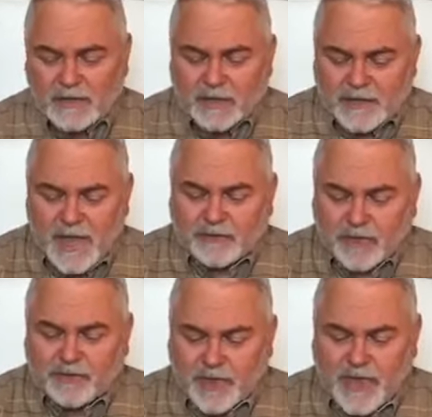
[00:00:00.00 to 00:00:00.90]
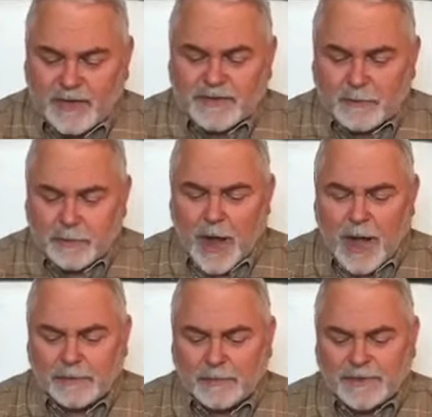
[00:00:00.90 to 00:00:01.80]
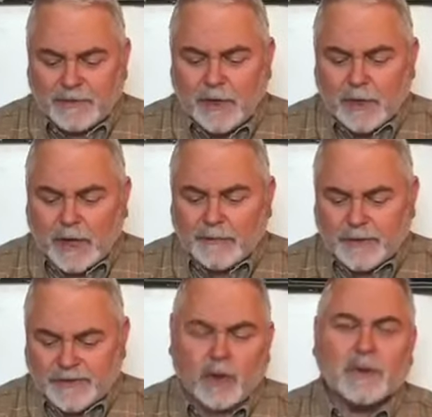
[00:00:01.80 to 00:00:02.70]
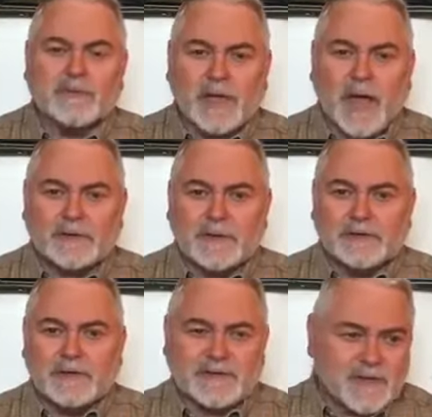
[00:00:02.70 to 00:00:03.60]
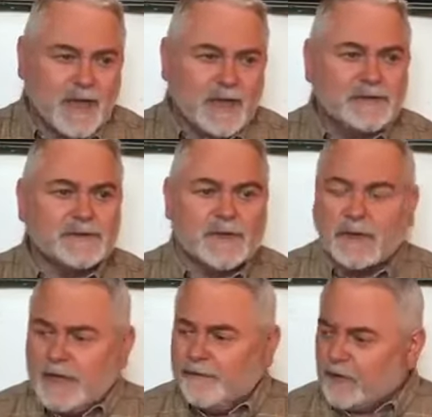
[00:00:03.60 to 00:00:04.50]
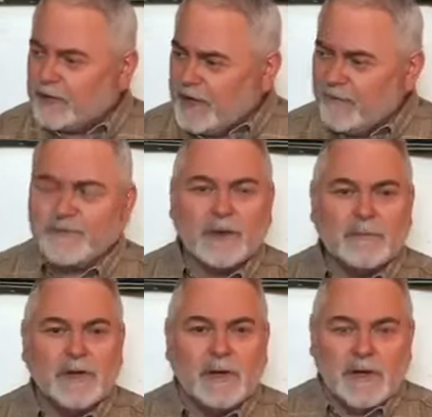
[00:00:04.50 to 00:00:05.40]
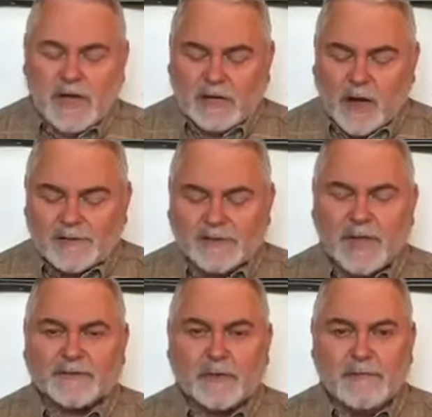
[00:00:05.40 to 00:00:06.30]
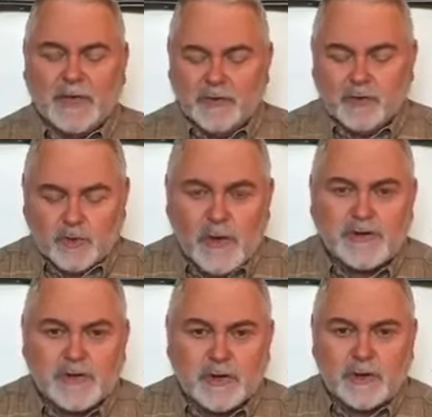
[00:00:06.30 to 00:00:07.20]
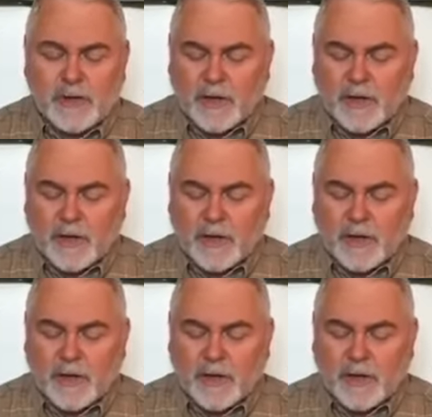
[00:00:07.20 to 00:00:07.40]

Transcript: take the things, the problems, and, and the circumstances, the sins. He forgives them. He causes us to be a new creature.